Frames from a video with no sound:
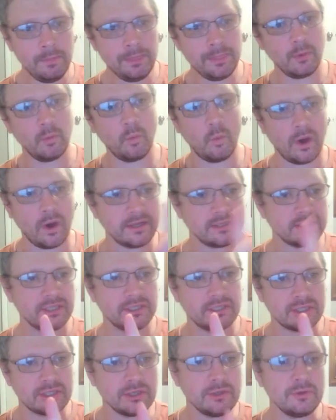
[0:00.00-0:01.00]
1 to
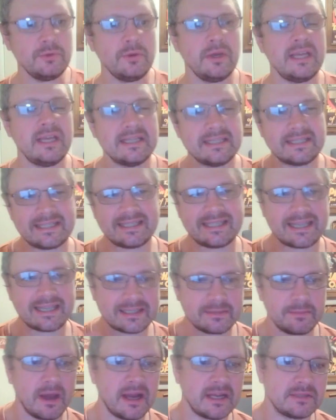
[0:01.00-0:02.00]
2 is
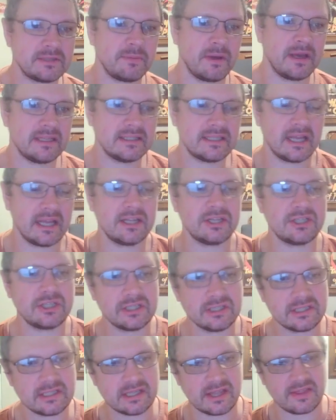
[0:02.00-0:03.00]
6 minus my
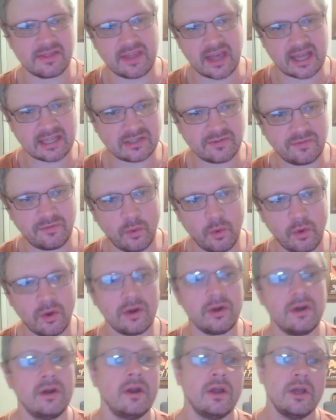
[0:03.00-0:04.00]
intelligence. That's
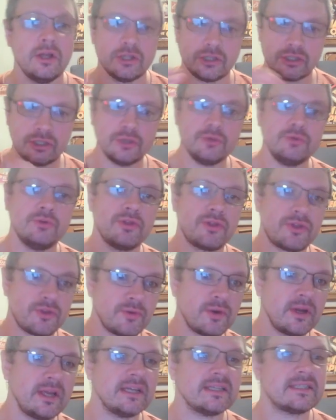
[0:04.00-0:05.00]
4. 2 to
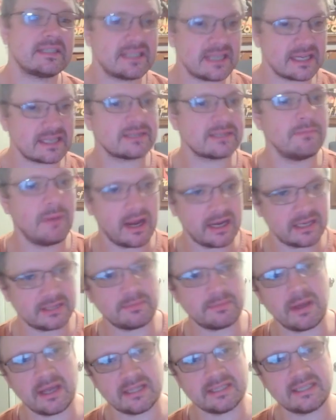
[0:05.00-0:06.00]
3 is 6 minus
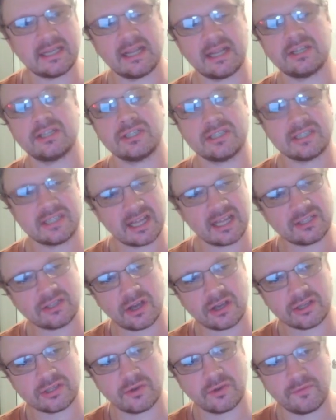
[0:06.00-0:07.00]
my intelligence. That's
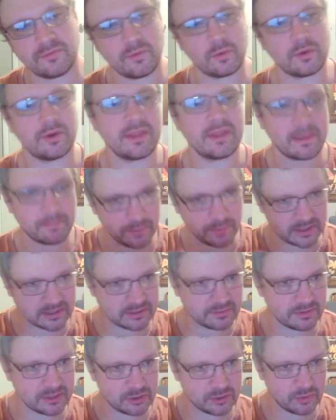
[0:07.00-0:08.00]
also 4. That
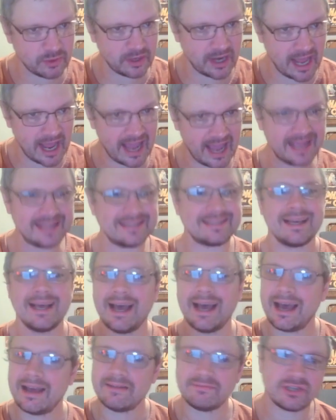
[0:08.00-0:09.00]
brings me to an 8.
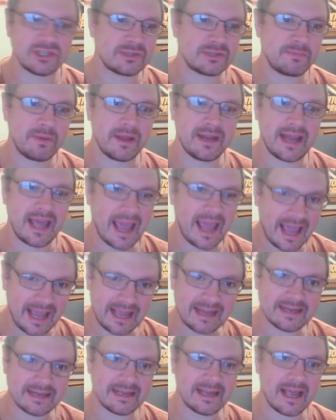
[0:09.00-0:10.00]
I've just spent
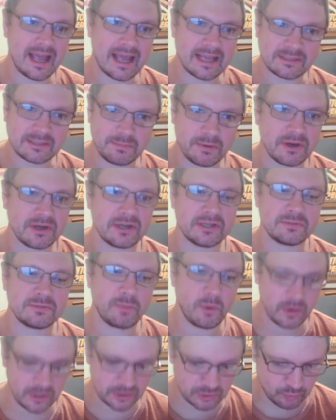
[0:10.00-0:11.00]
8 experience
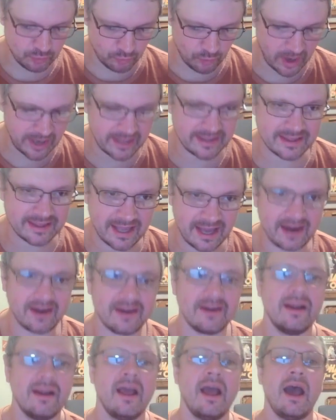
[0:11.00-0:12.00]
points right
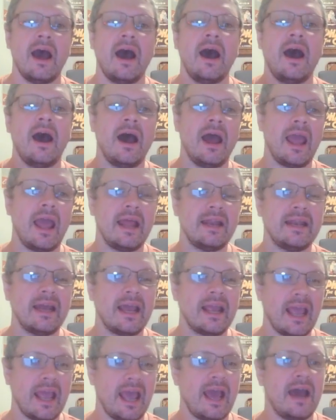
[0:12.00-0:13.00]
there, and
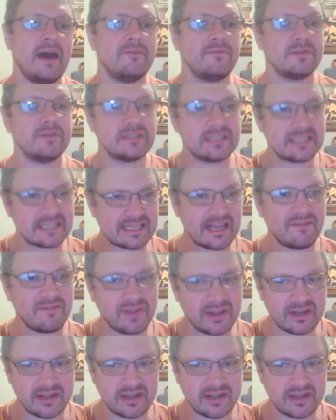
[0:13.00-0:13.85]
I have 7